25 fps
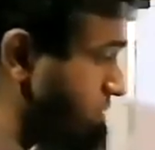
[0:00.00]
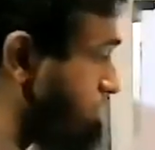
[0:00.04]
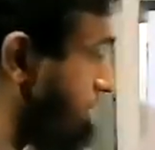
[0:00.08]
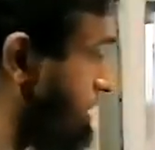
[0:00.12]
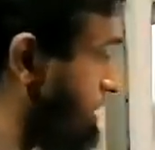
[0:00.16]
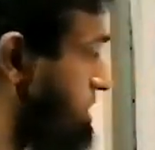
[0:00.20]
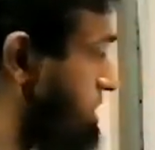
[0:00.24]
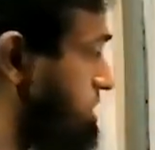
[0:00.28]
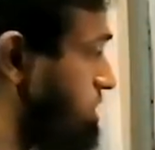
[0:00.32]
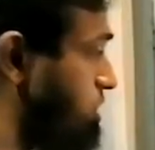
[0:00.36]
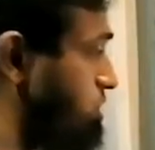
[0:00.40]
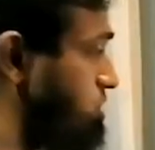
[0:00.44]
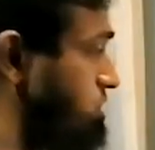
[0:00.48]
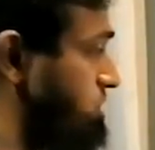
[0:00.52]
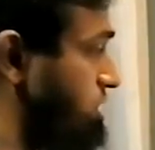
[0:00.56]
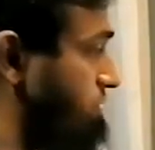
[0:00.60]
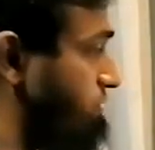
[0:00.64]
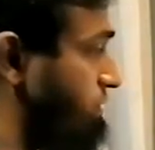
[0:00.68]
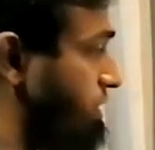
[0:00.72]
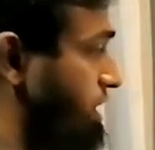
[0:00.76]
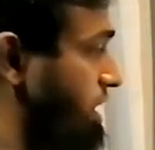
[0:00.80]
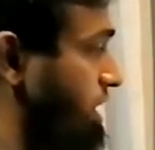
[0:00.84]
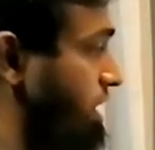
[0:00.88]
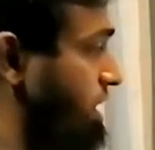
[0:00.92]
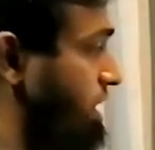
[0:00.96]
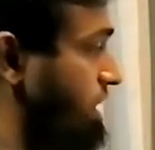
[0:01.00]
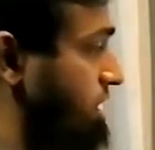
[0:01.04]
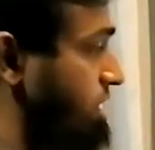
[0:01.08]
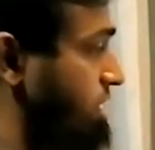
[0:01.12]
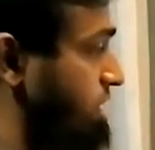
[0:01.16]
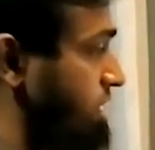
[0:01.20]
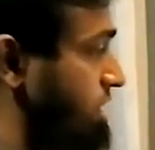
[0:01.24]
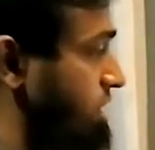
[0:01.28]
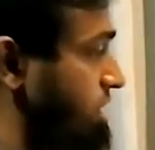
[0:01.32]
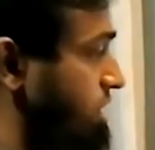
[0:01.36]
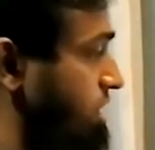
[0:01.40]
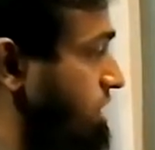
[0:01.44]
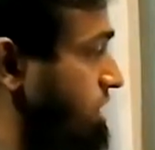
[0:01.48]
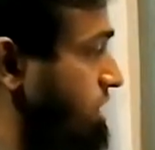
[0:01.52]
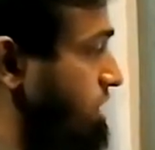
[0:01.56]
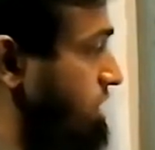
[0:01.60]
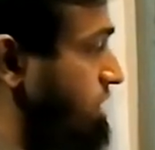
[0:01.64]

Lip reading: 1,500.